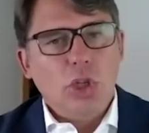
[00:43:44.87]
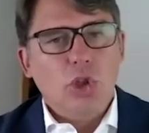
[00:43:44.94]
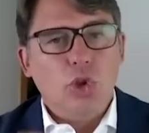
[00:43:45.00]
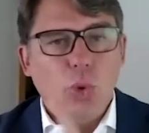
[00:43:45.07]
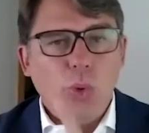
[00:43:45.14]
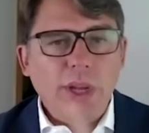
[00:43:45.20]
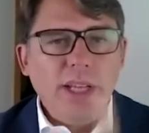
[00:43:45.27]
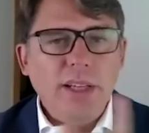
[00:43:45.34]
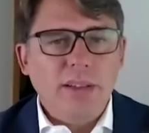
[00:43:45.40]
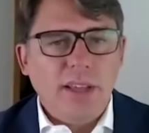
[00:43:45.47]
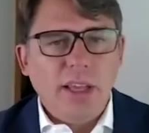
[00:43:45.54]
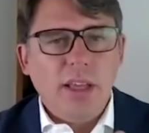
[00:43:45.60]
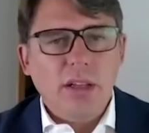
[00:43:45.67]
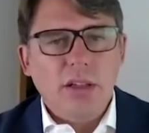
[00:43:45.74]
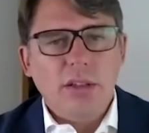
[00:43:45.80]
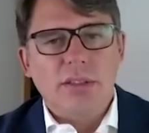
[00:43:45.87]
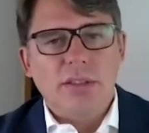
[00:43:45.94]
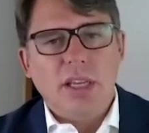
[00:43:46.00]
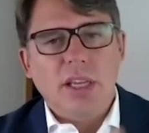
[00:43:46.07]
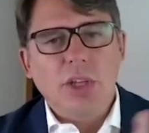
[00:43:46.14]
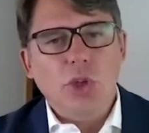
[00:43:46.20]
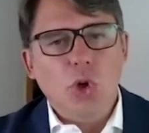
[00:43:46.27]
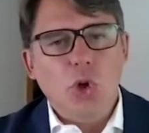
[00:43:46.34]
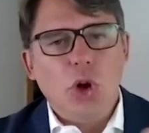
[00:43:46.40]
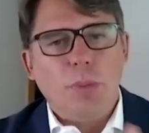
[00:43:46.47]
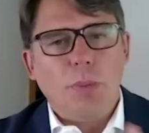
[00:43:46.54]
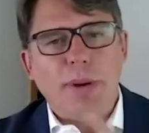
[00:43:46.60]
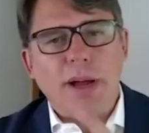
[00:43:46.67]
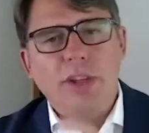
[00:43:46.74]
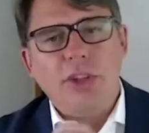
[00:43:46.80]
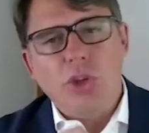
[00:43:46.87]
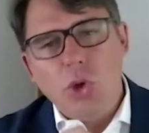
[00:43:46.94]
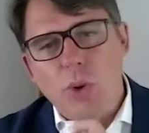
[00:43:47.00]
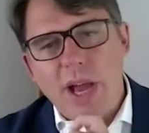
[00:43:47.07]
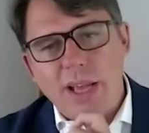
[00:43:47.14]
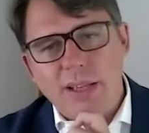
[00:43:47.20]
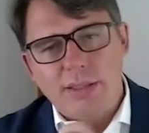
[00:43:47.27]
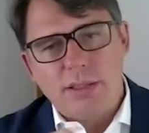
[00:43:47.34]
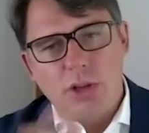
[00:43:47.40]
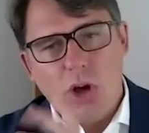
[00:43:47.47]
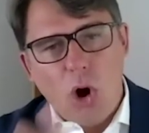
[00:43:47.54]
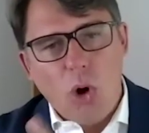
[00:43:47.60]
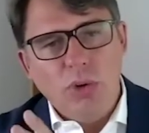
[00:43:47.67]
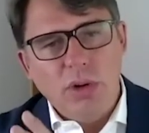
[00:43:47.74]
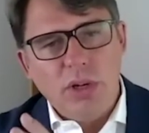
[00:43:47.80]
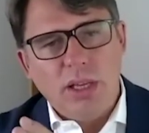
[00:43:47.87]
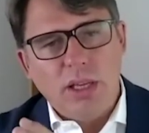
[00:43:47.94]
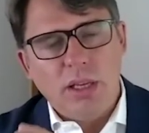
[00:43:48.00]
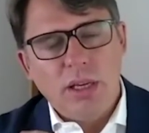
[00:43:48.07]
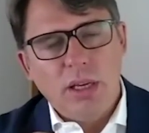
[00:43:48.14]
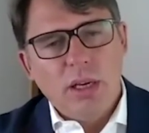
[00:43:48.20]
doing deals in Europe and US only,